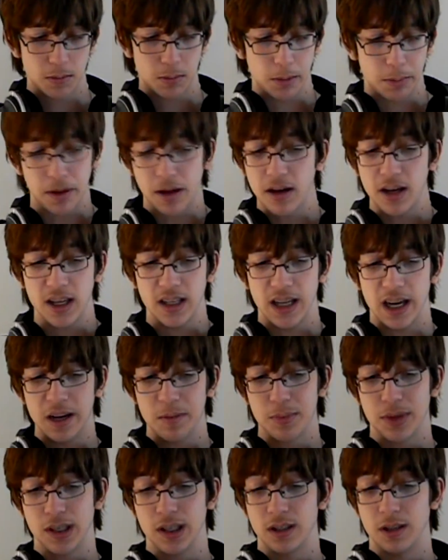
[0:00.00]
But probably
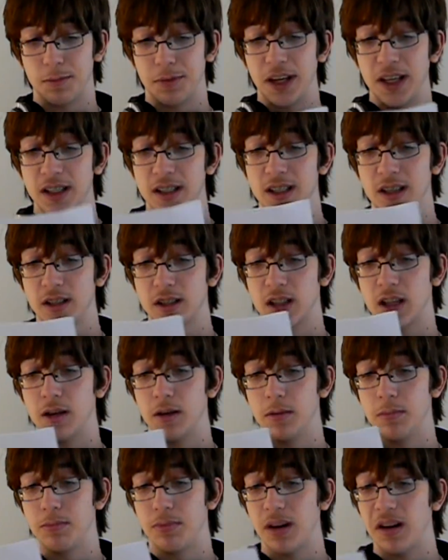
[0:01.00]
not, because your brain cells
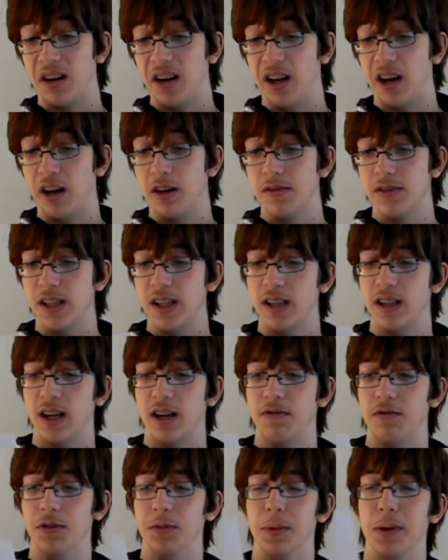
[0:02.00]
are probably already
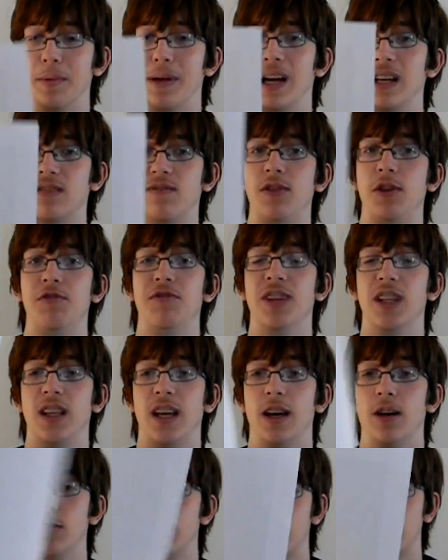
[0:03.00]
dead from my past few
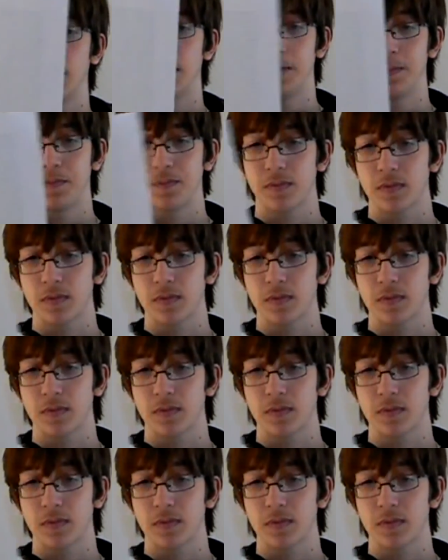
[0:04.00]
videos.